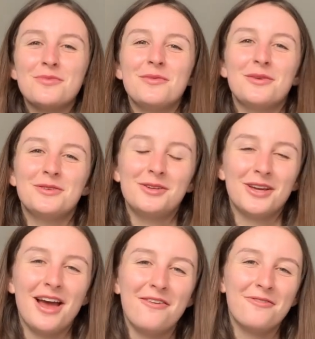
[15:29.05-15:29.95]
might be able to look
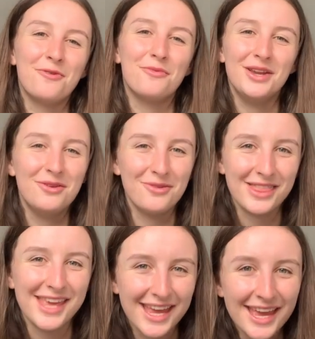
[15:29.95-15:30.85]
out for when you're
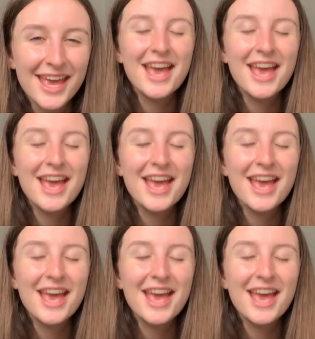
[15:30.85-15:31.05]
there.